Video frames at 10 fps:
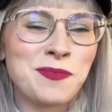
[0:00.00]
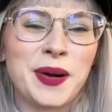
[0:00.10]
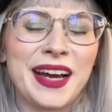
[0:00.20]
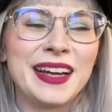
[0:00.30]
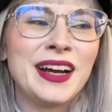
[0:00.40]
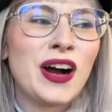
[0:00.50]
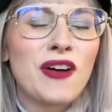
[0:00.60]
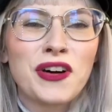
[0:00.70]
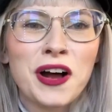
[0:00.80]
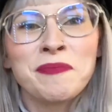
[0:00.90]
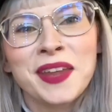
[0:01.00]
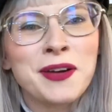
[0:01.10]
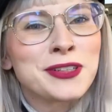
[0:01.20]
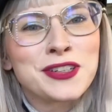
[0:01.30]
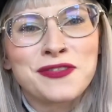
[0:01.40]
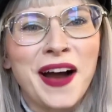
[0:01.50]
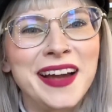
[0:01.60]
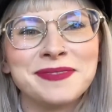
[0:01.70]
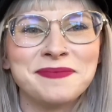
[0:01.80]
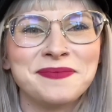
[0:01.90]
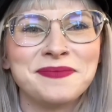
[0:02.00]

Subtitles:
but overall, it was just fine.